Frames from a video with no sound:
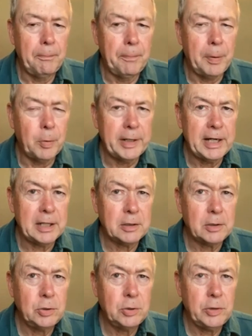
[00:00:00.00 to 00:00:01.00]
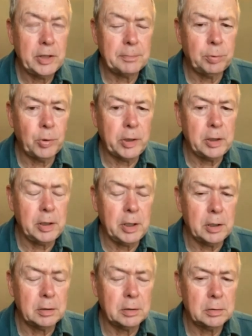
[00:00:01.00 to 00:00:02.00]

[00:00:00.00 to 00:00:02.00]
but we're not to that point yet.